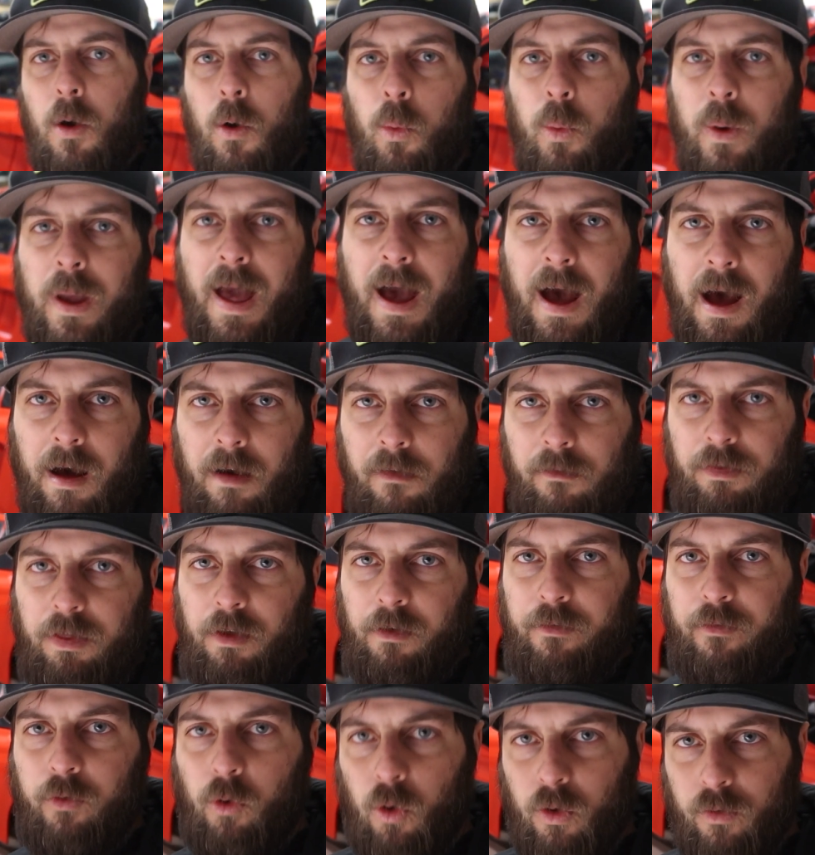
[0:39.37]
We have the
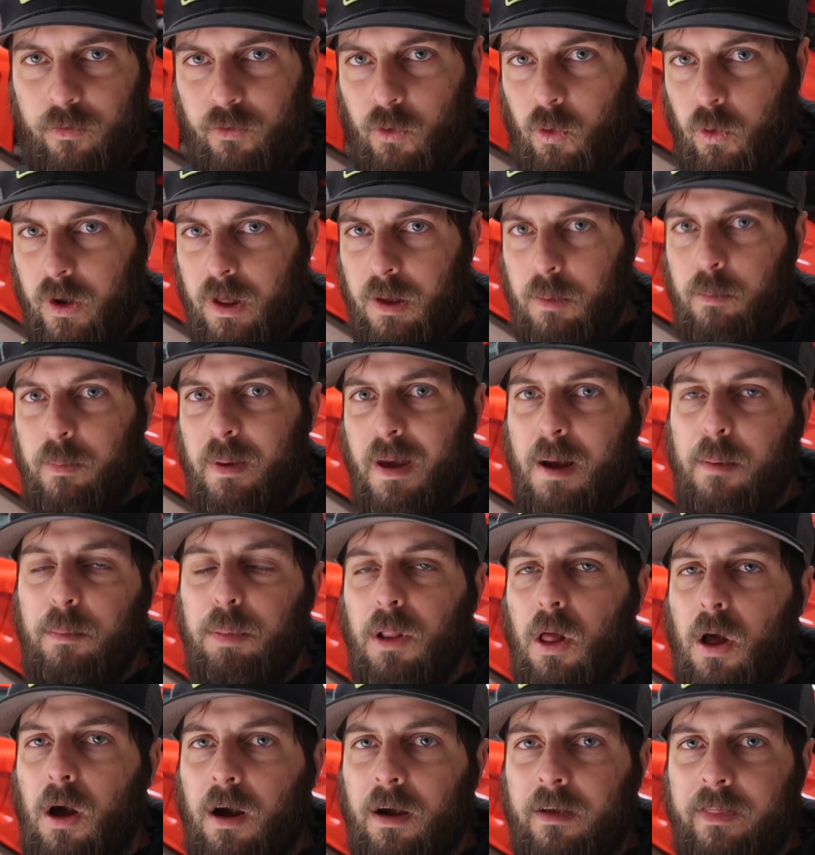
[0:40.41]
440 big
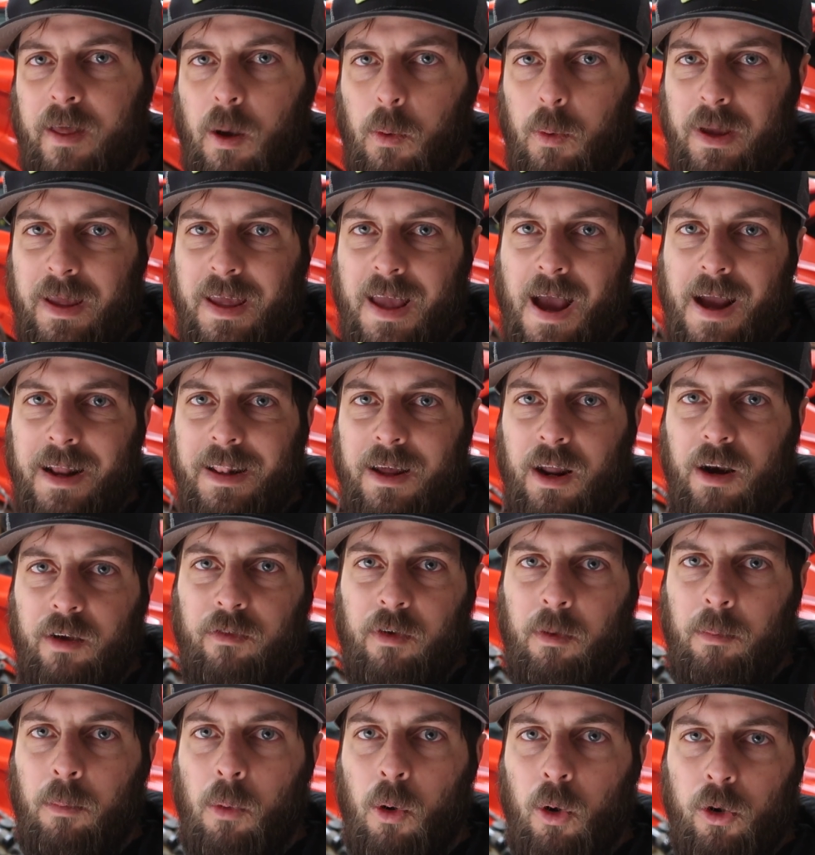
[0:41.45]
block that we yanked out of
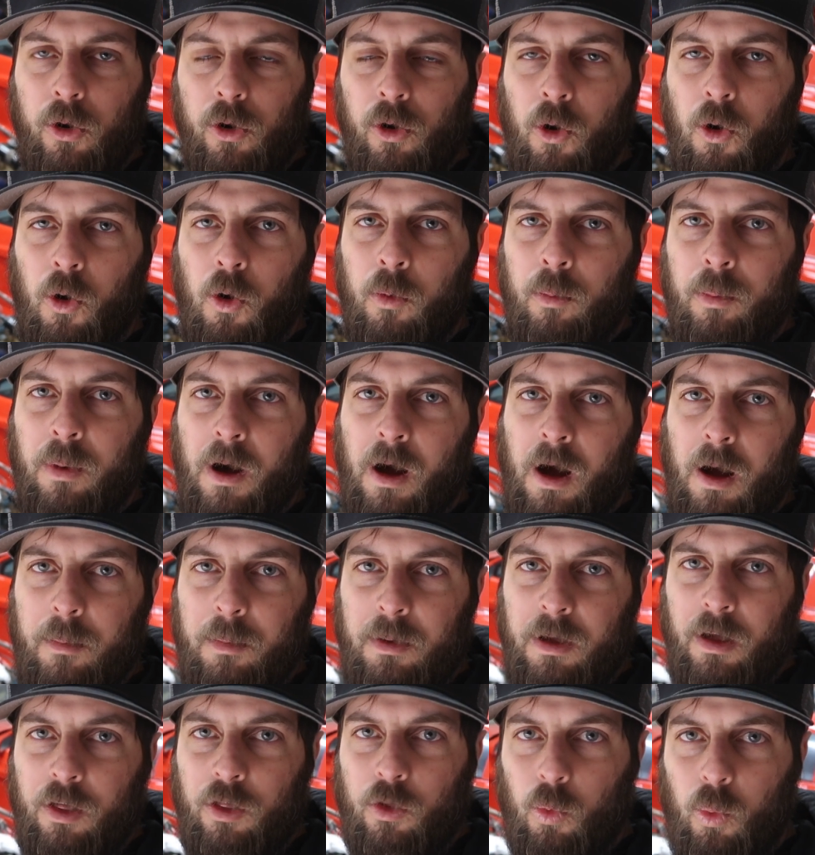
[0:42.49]
a motorhome behind
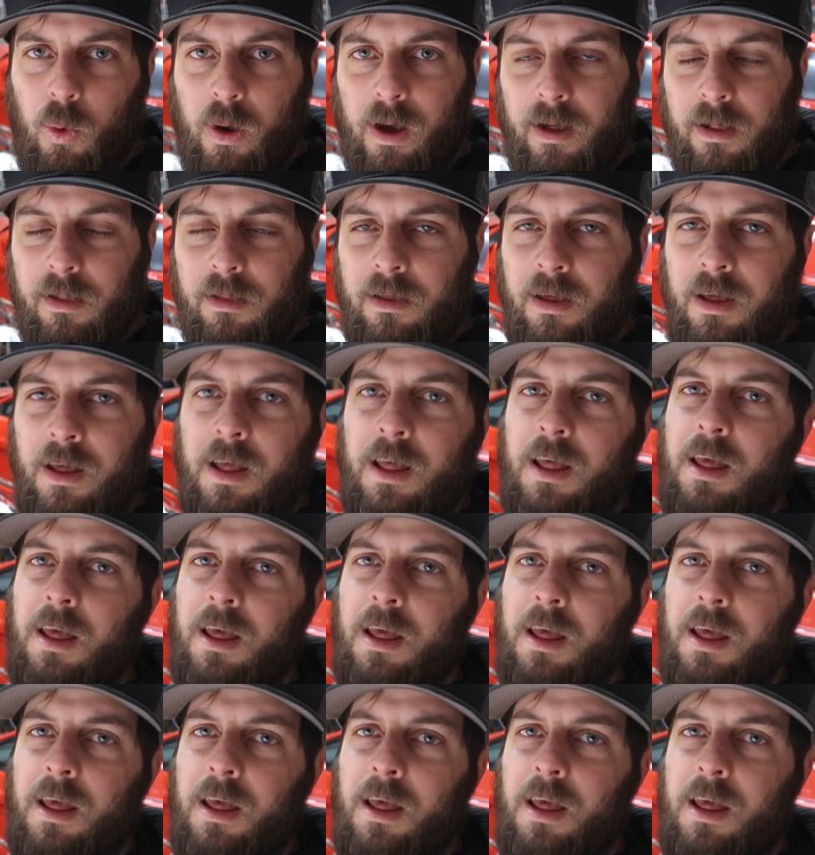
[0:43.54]
me as well.